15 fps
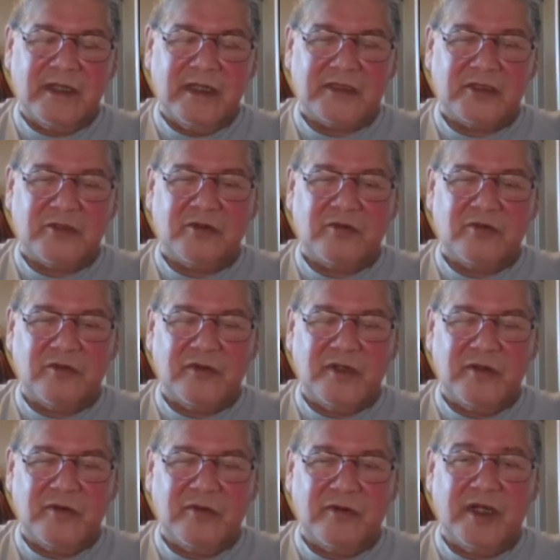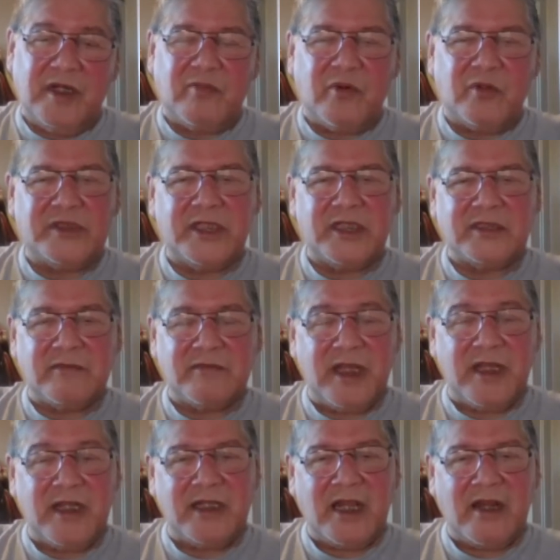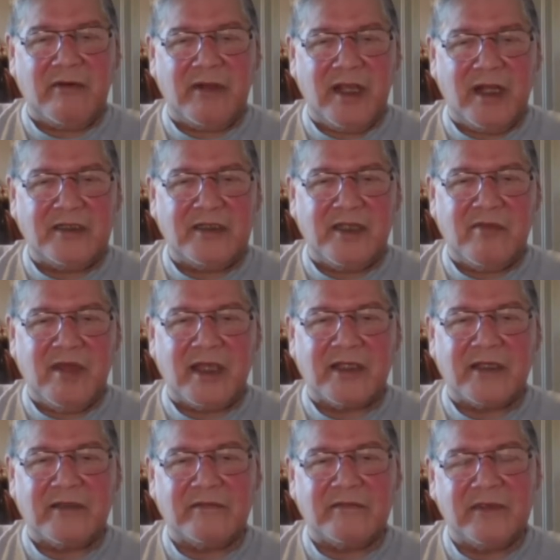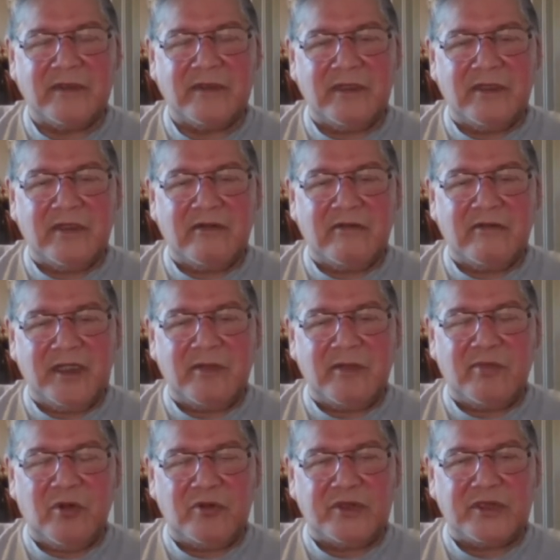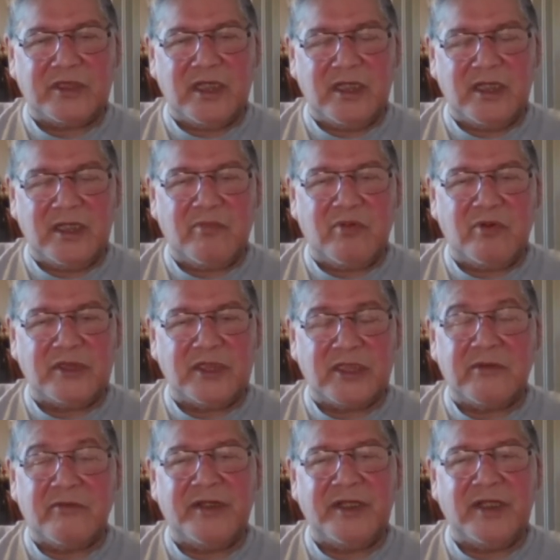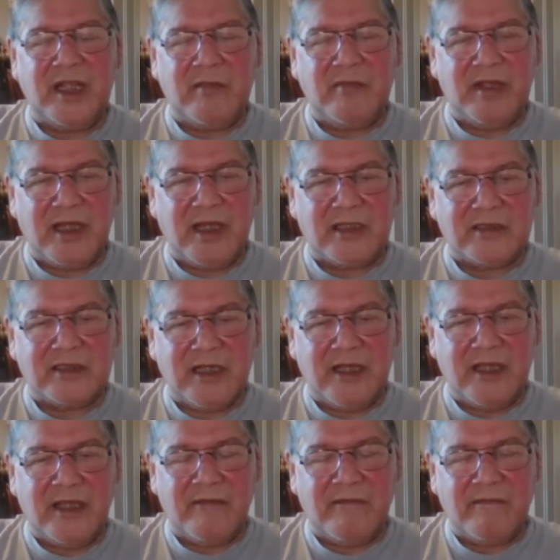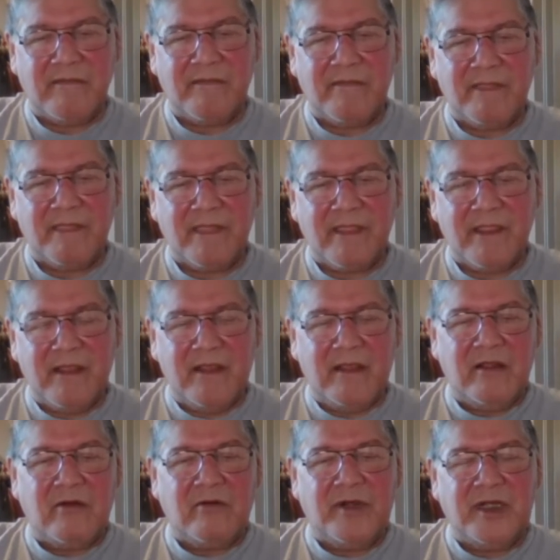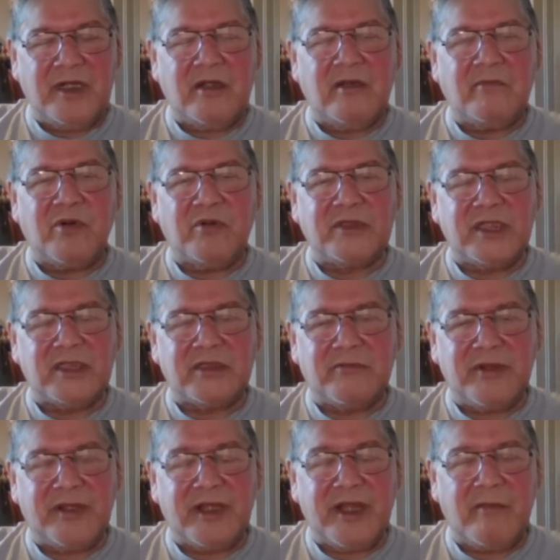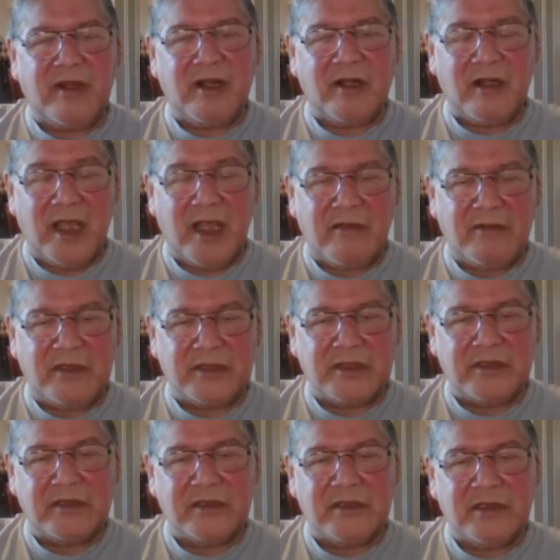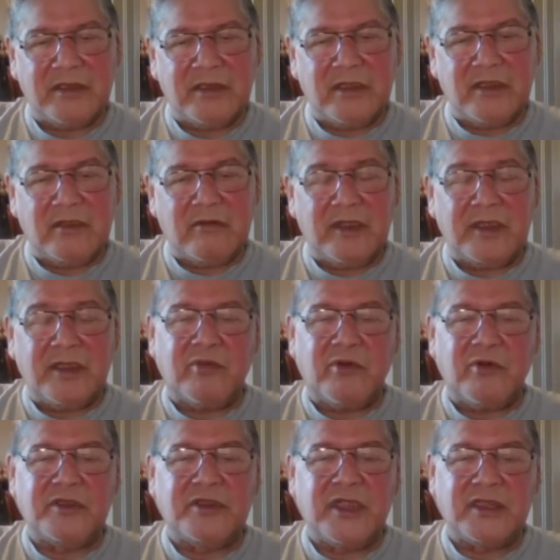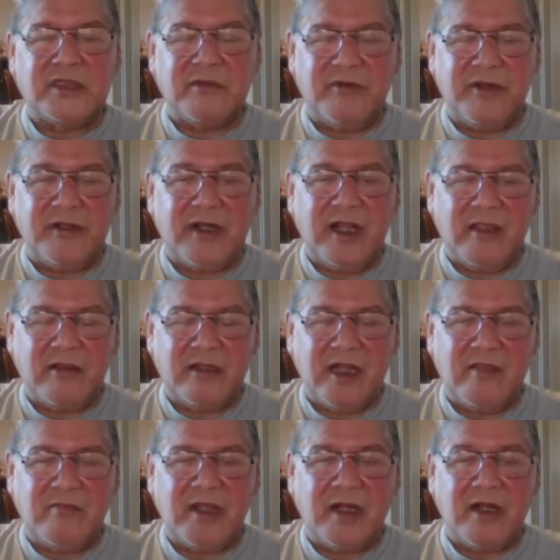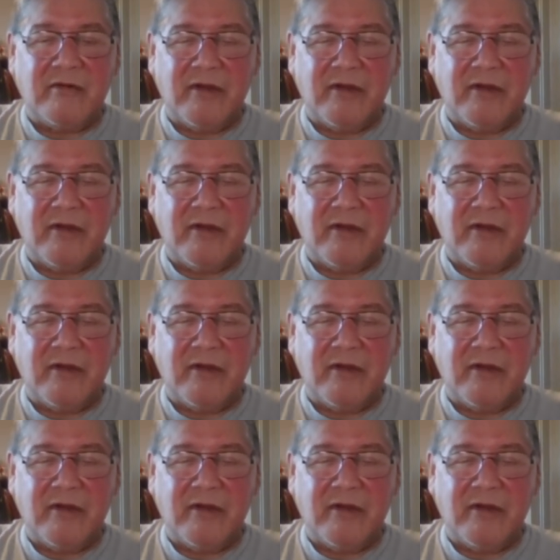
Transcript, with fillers: And so we're in the process of getting that reality back. We're in the, proce- in the process of reclaiming that sky. We're in the process of reclaiming our language. We're in the process of reclaiming our